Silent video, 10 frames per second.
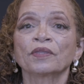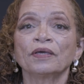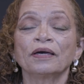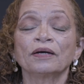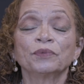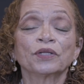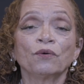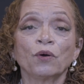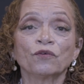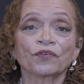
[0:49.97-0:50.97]
would
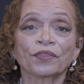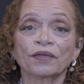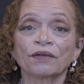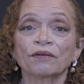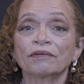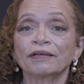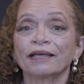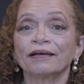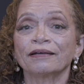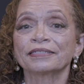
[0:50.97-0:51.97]
go over there,
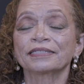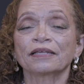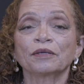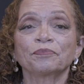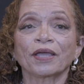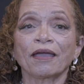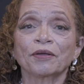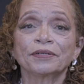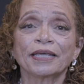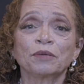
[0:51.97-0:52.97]
set up the
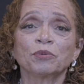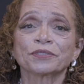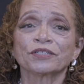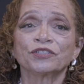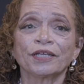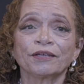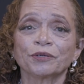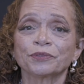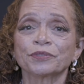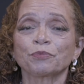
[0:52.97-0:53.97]
card tables and
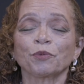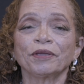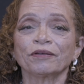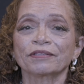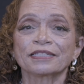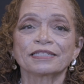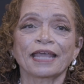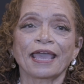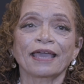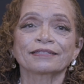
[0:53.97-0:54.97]
chairs, prepare the
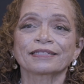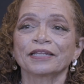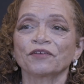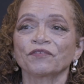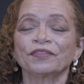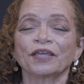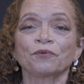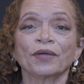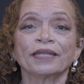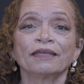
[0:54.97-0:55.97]
snacks, get everything
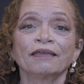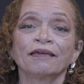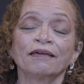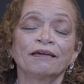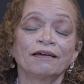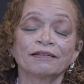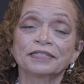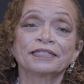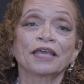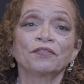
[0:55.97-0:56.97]
ready,
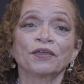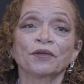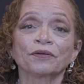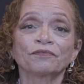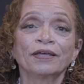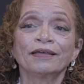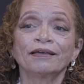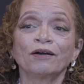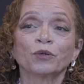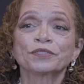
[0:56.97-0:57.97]
stay there,
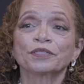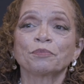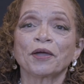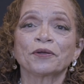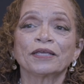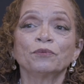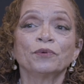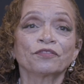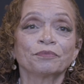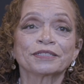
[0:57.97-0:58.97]
host the party
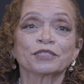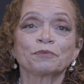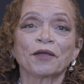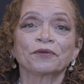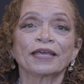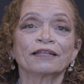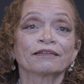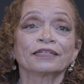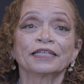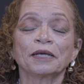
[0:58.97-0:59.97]
with Mrs. Barnett, and clean